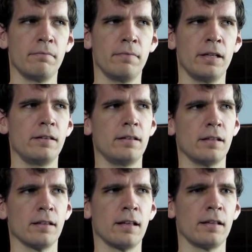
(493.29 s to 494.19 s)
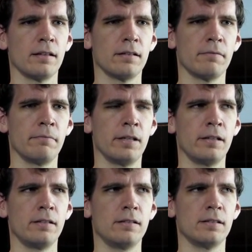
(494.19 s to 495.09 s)
Mid to
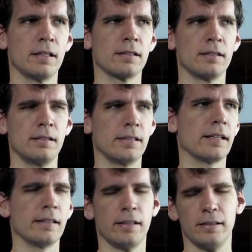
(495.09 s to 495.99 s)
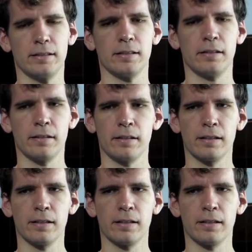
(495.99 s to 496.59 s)
mid 60s at least.